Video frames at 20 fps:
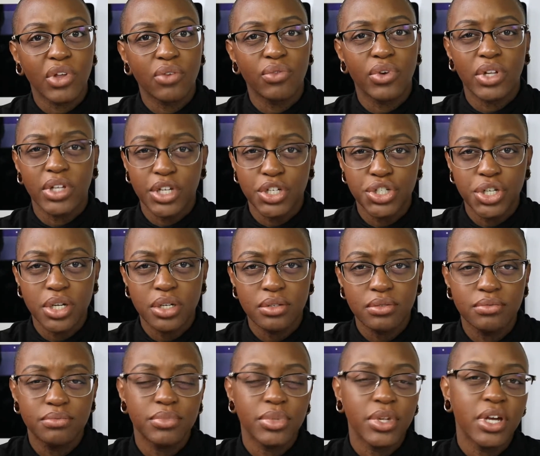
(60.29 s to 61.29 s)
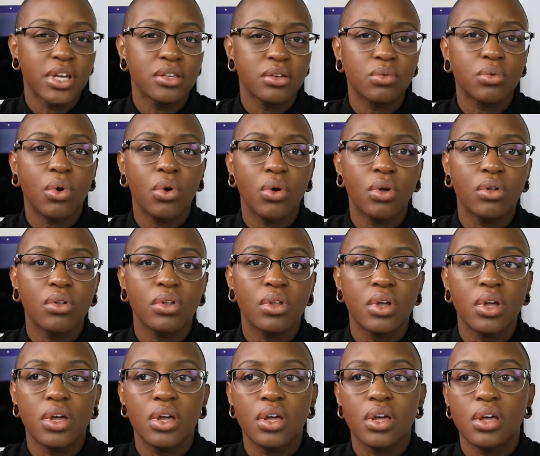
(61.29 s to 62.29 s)
religion plays a role.
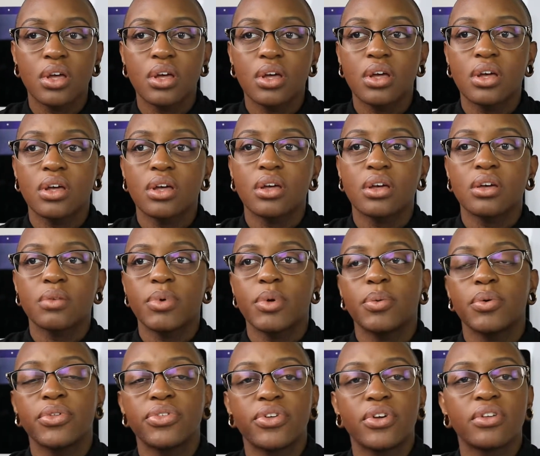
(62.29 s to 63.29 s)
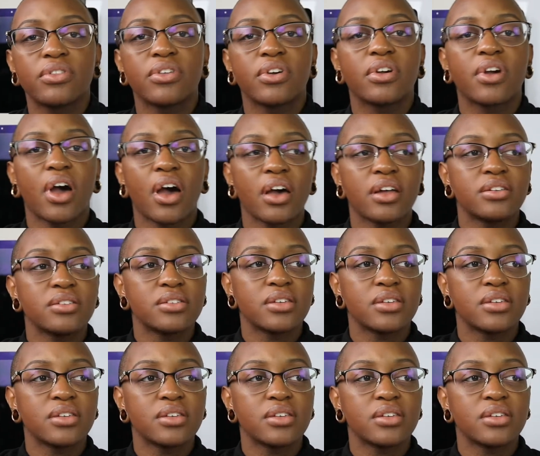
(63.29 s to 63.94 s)
People think that God